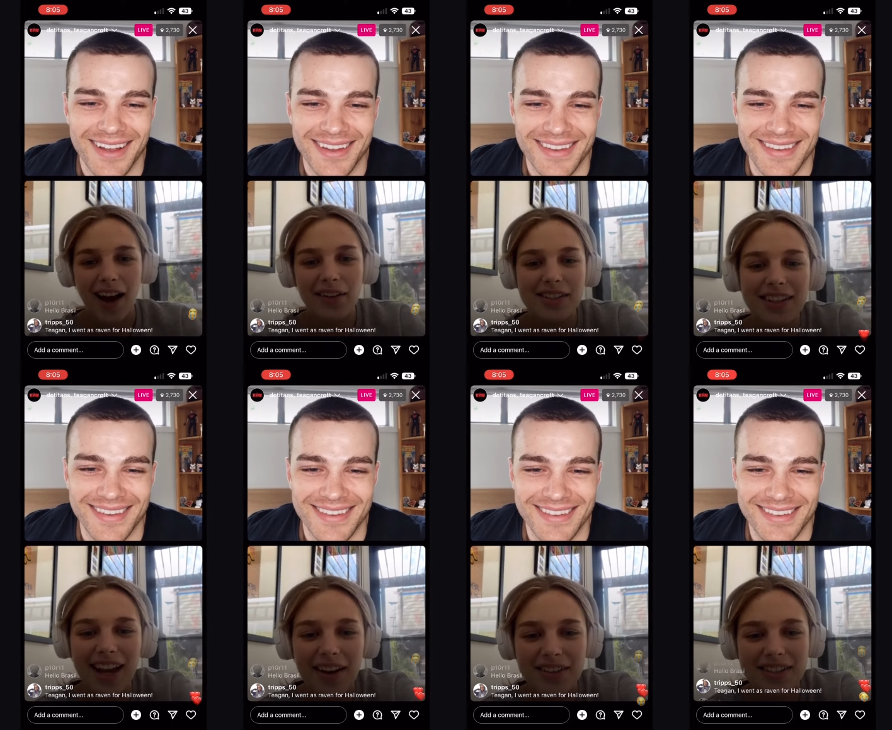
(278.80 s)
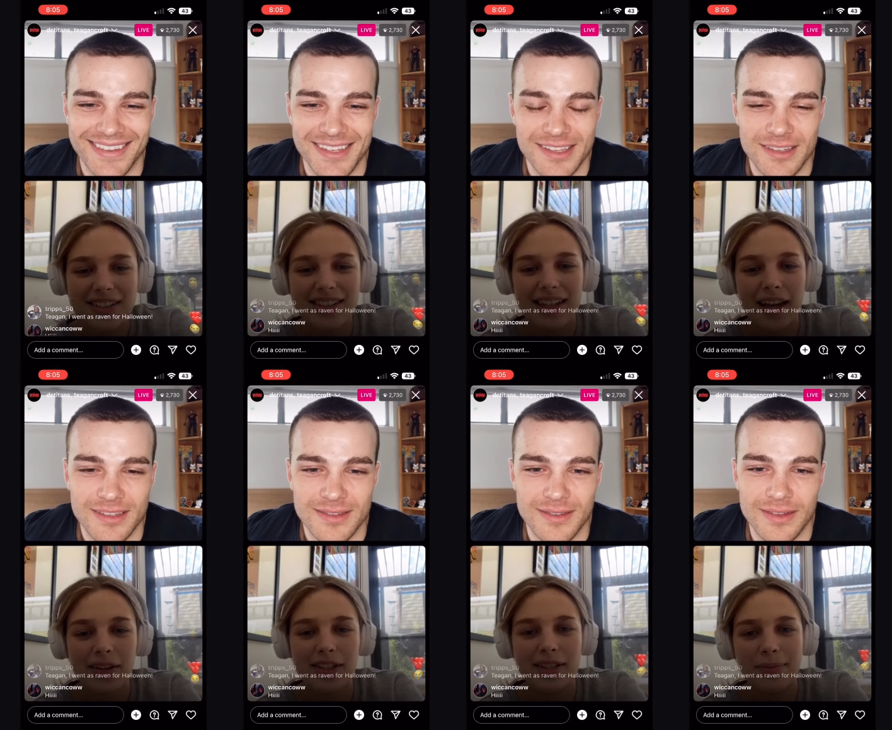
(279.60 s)
Speaker 1: I was looking. I was just. I
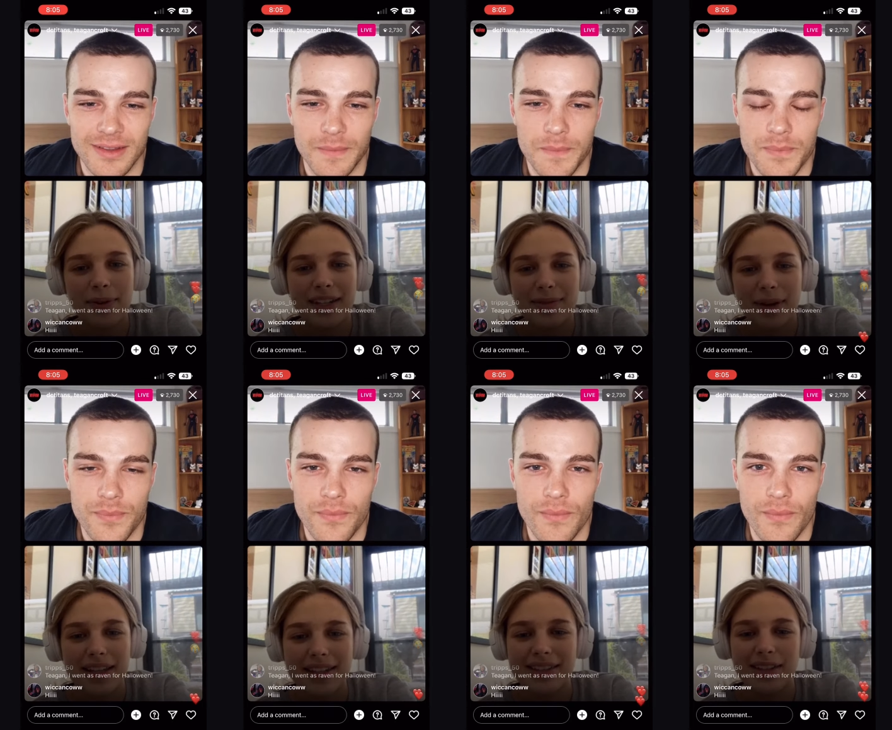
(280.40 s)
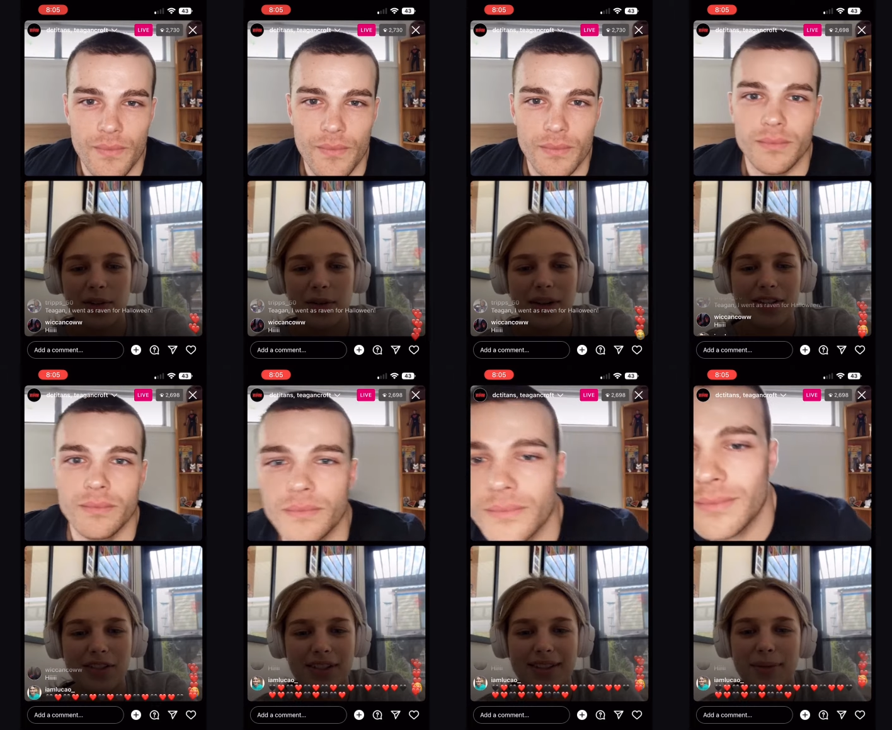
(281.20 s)
was just impressed by this little
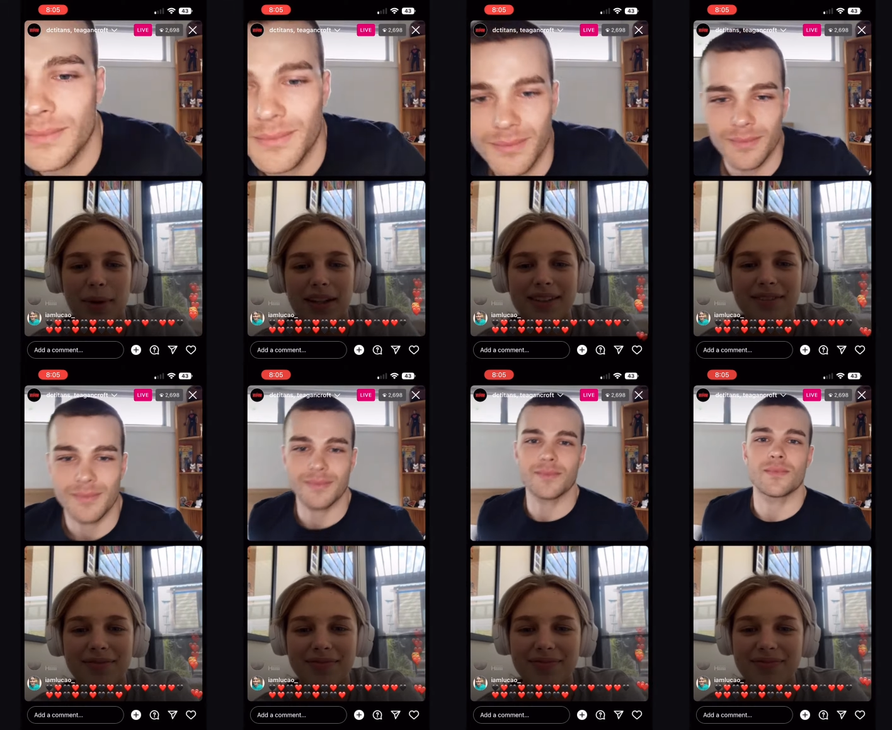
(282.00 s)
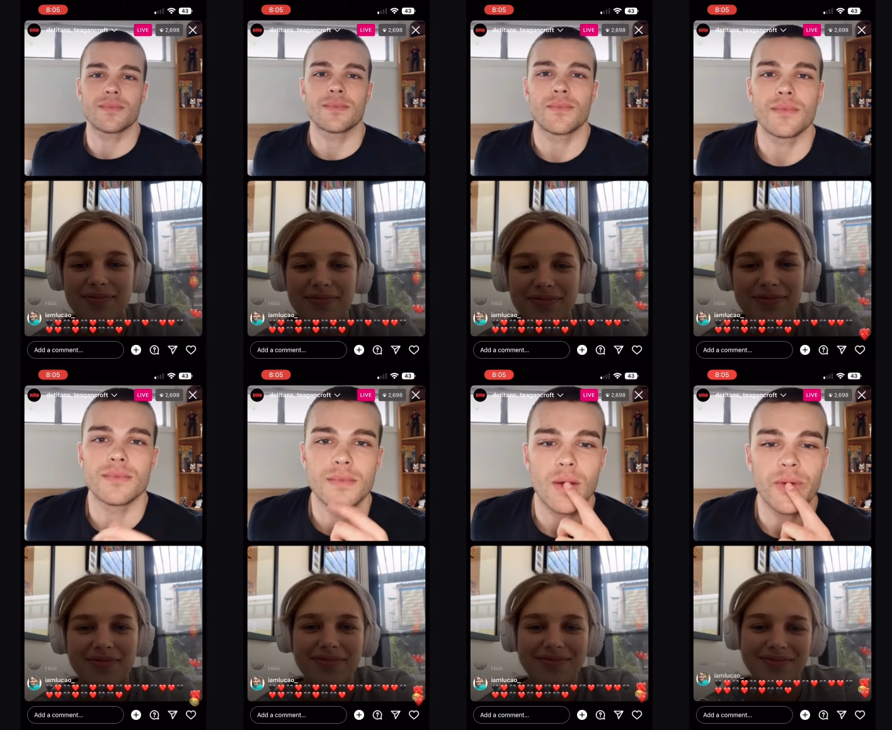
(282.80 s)
question button.
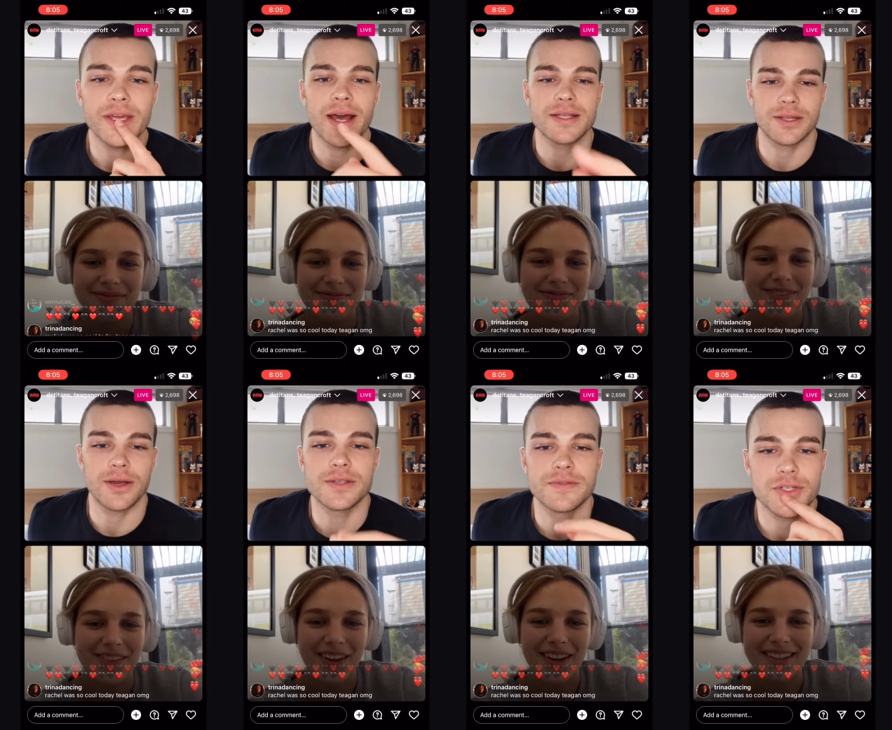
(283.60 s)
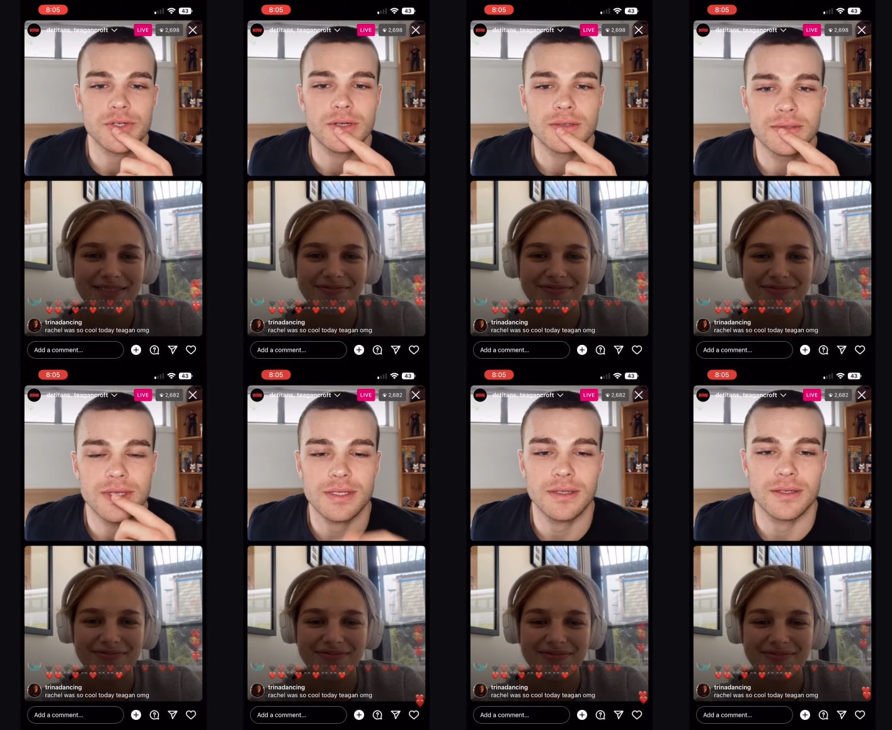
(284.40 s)
Speaker 2: We can answer those for sure.
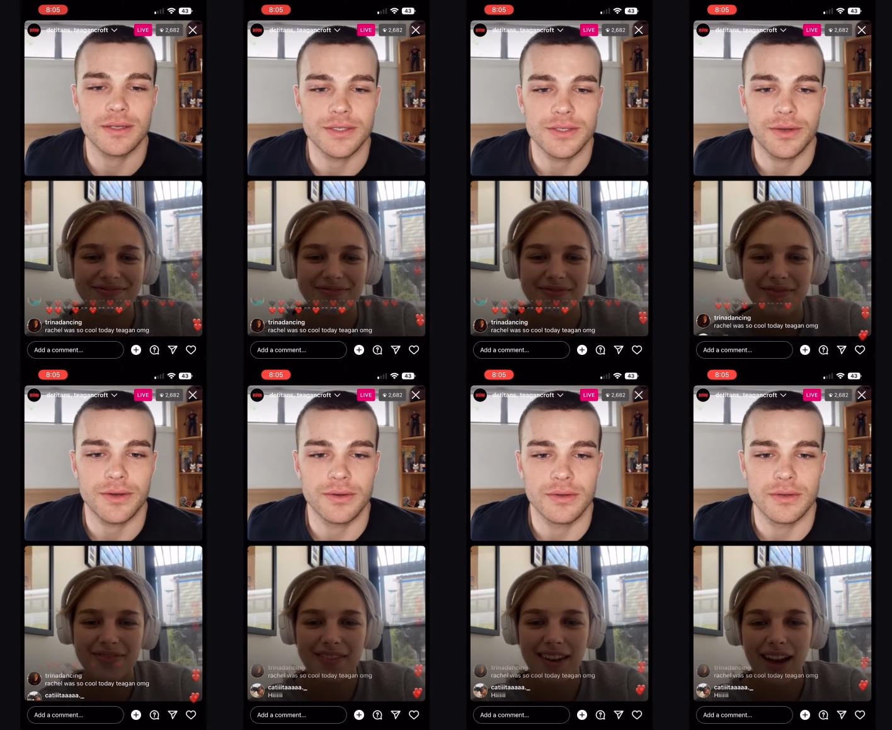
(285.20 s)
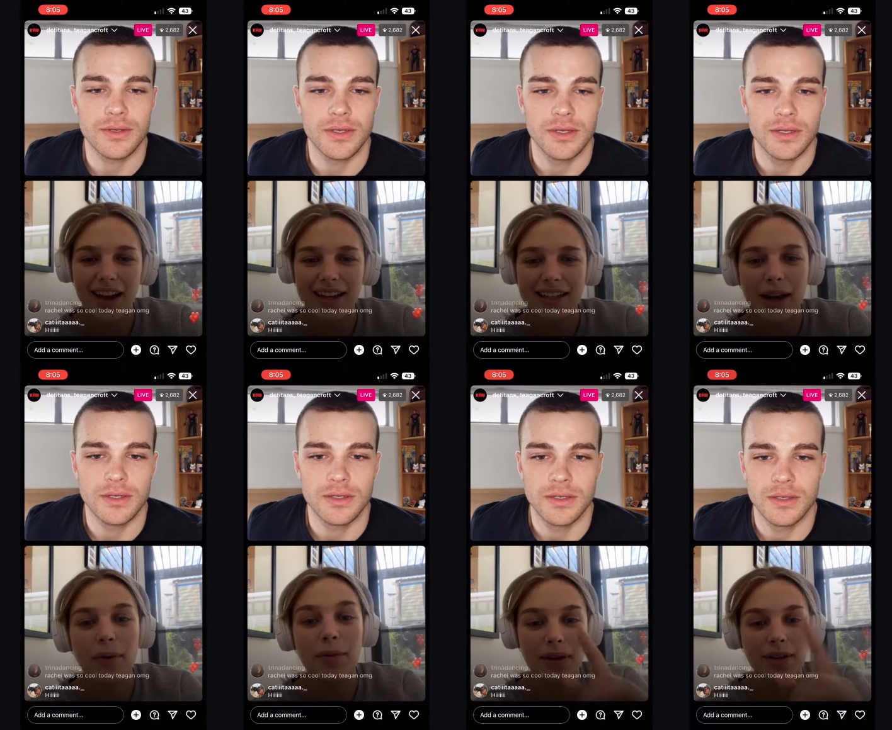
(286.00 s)
There's a lot of those too.
Speaker 1: Yeah, we
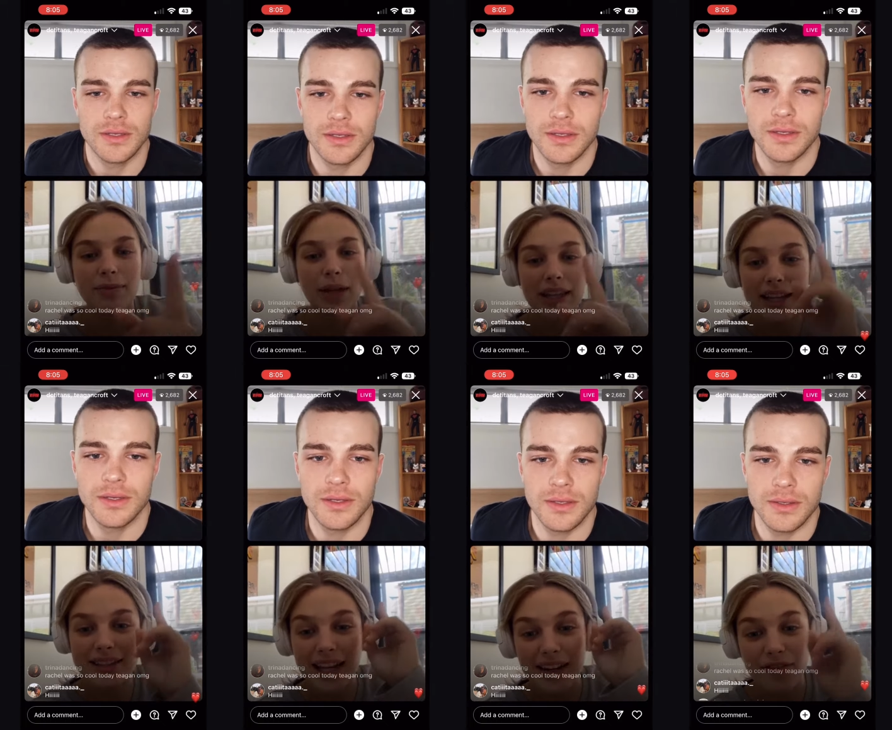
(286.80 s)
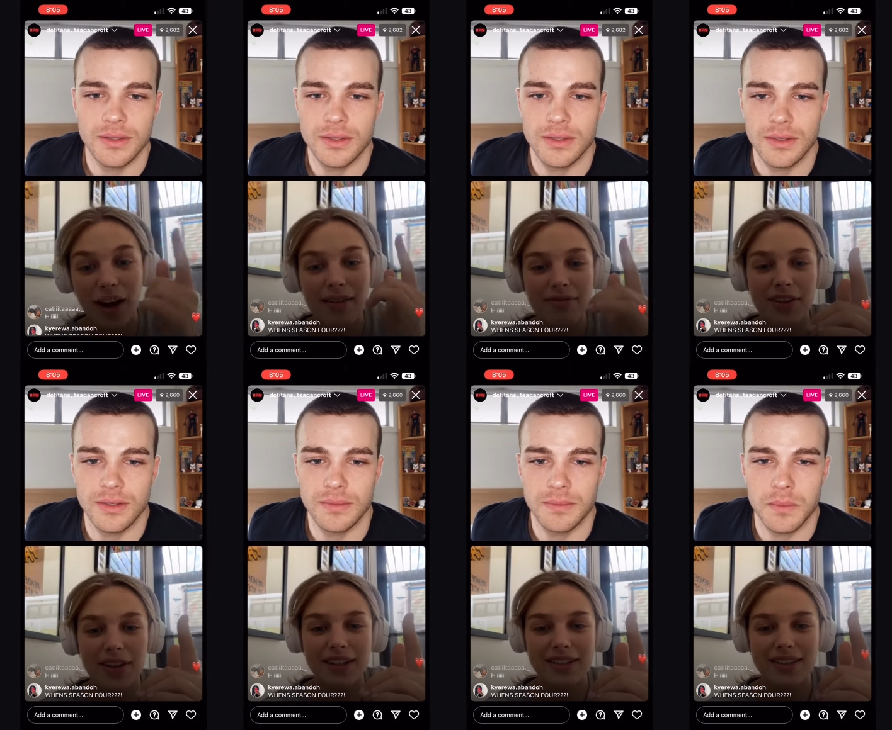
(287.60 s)
will. But let's get a vibe
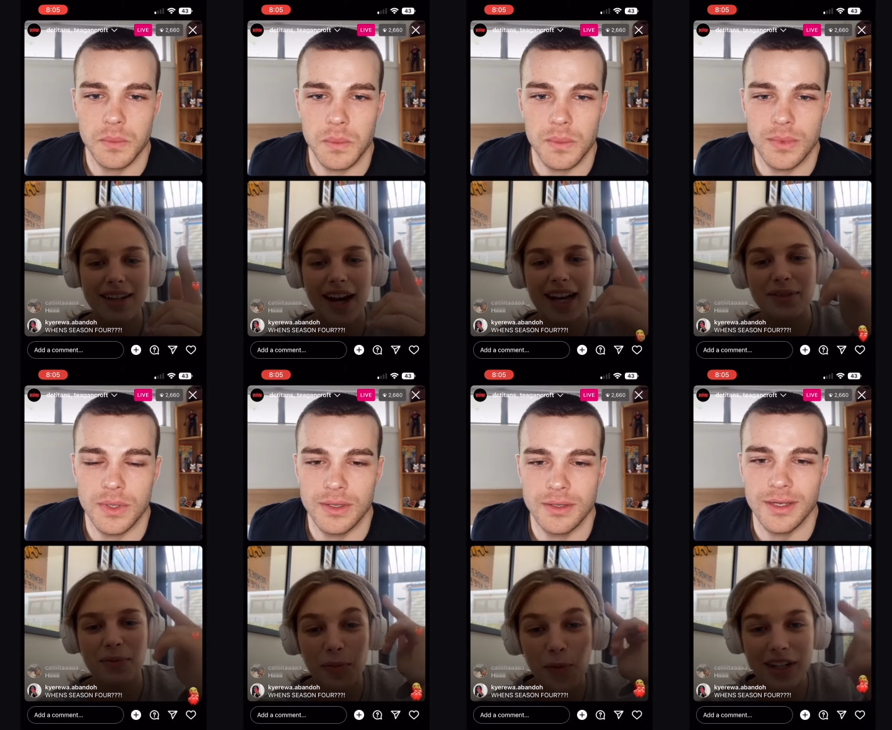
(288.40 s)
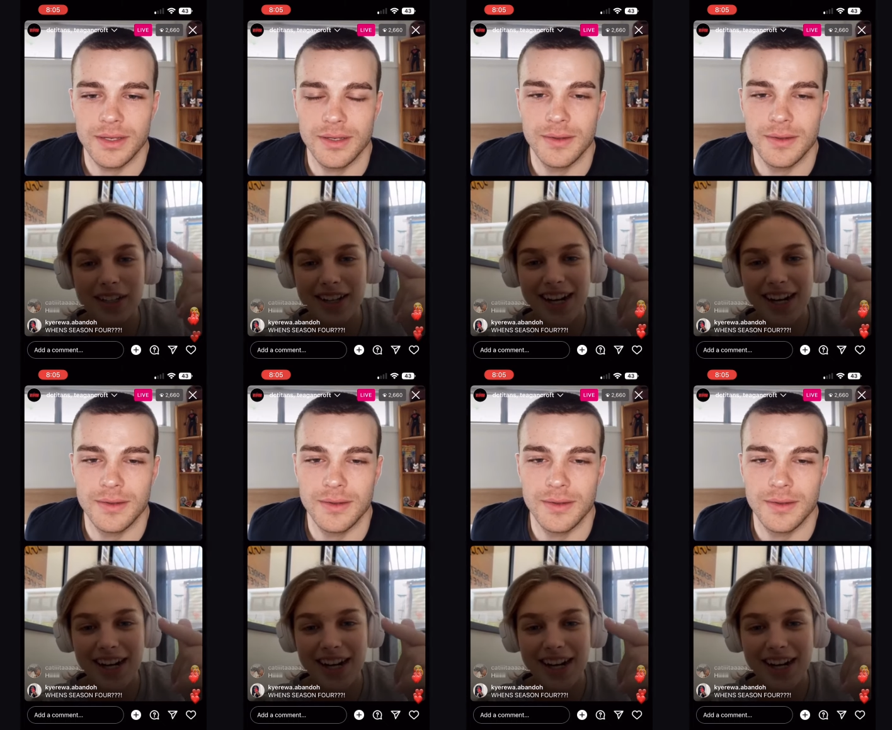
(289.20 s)
first, guys. What are you